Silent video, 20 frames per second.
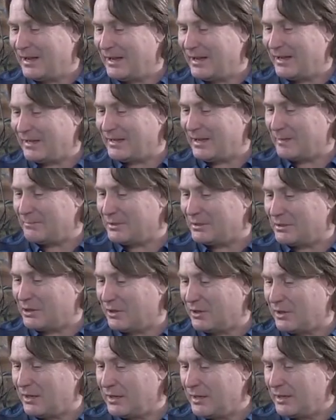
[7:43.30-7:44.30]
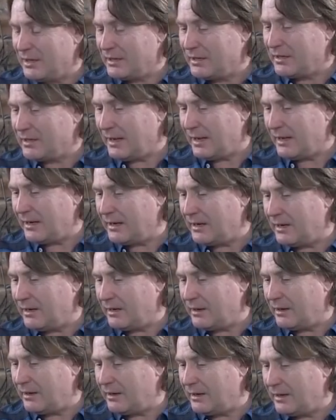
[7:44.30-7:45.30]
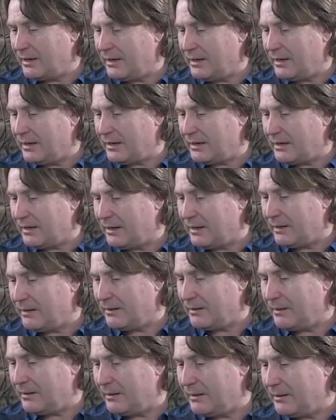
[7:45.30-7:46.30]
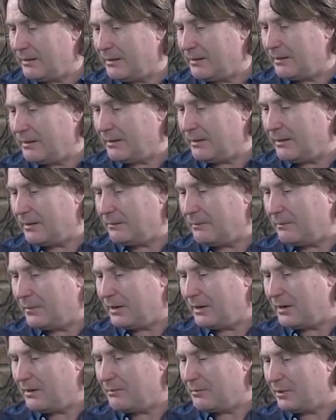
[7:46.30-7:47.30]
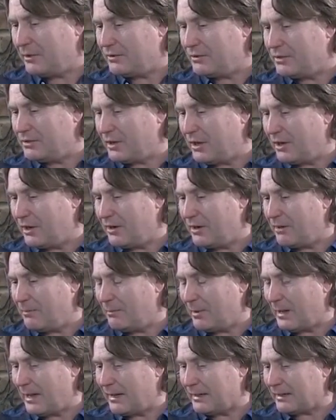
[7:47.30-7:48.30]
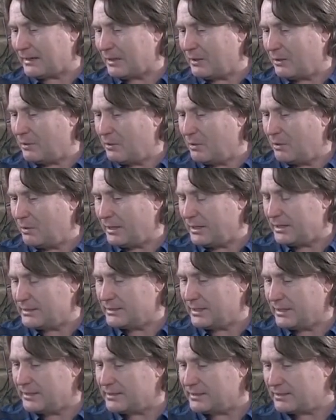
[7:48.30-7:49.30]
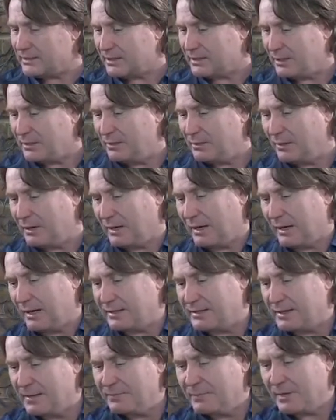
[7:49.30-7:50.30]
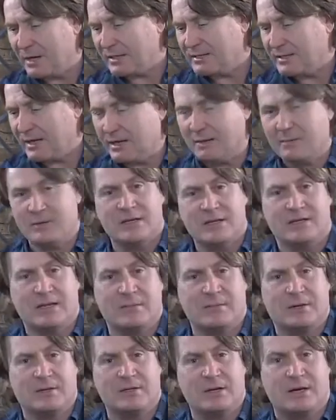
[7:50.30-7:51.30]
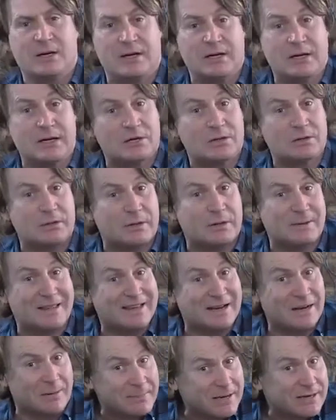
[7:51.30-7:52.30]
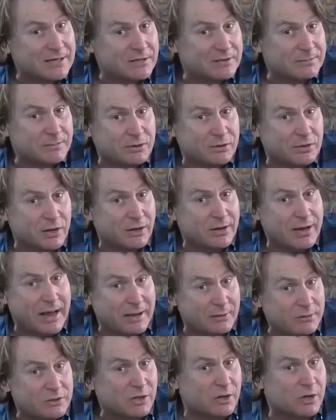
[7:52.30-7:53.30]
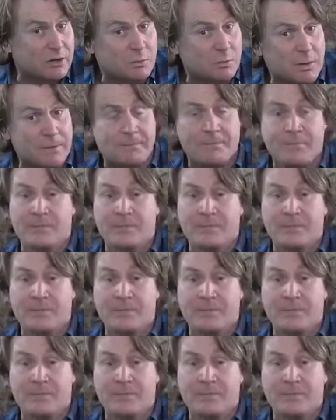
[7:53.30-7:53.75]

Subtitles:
Kit McDonough, can I cut my Montana back or is it too late? I take it when you say Montana, you're talking about the Clematis Montana, outside one.